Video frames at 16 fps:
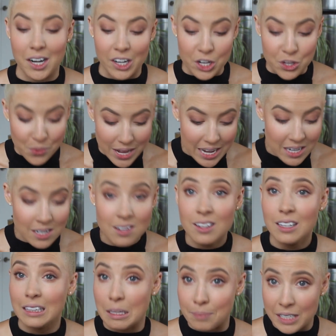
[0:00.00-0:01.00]
Are you in?
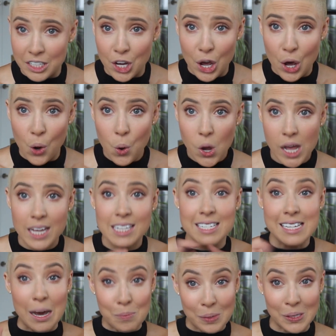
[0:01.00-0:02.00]
Let me know
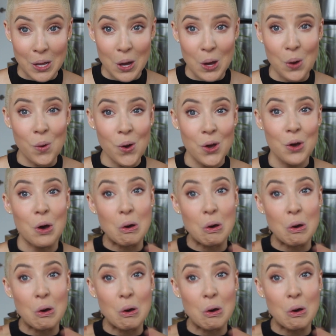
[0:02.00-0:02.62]
down below.